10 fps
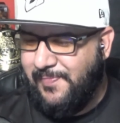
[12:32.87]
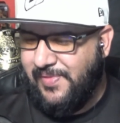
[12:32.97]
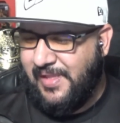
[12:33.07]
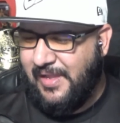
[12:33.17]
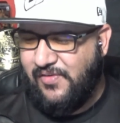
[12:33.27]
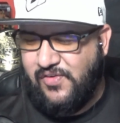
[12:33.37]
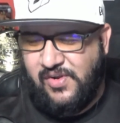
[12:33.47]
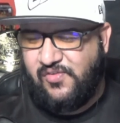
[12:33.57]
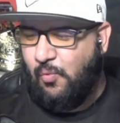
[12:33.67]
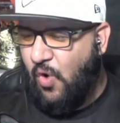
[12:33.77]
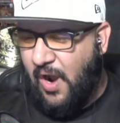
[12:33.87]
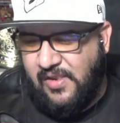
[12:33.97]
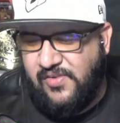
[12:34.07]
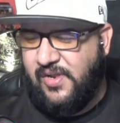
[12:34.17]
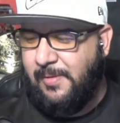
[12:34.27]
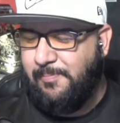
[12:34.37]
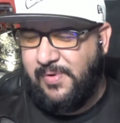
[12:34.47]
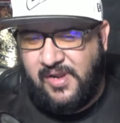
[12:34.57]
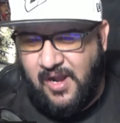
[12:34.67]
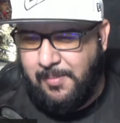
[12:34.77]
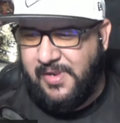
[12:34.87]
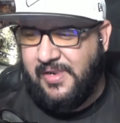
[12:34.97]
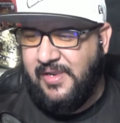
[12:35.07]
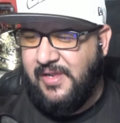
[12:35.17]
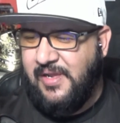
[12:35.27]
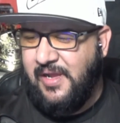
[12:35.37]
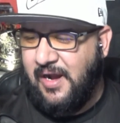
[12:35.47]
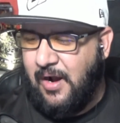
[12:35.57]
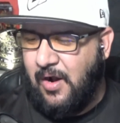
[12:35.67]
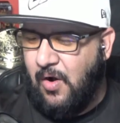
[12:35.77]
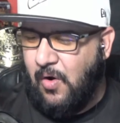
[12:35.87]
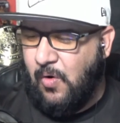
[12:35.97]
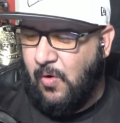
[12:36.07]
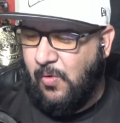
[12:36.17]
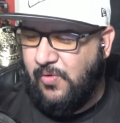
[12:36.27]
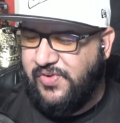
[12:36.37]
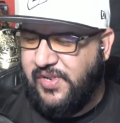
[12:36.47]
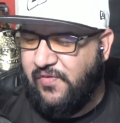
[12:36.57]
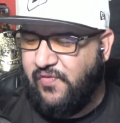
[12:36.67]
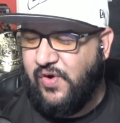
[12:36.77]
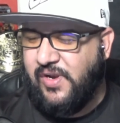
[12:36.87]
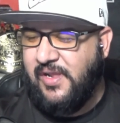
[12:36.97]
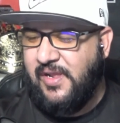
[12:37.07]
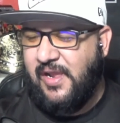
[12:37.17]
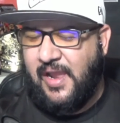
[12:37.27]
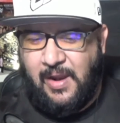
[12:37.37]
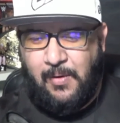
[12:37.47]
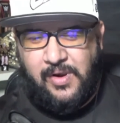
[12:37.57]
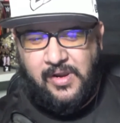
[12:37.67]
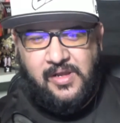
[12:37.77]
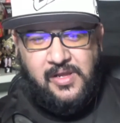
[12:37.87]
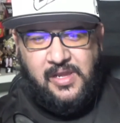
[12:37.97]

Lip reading: it just winds up becoming a whole different area.